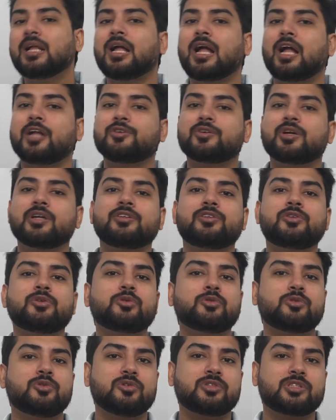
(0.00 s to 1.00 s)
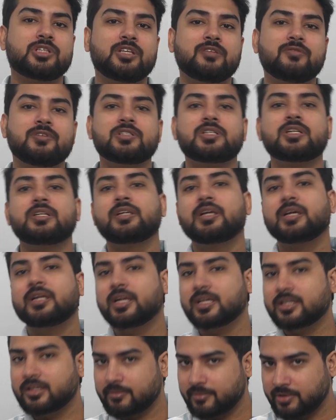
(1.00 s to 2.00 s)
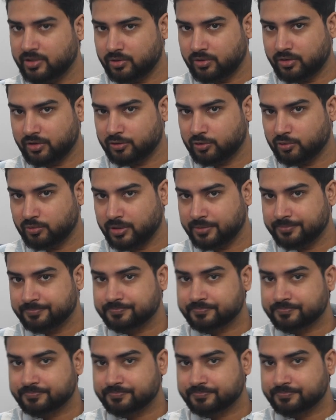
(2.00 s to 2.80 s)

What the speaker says: and you can use those keywords, integrate them in your resume.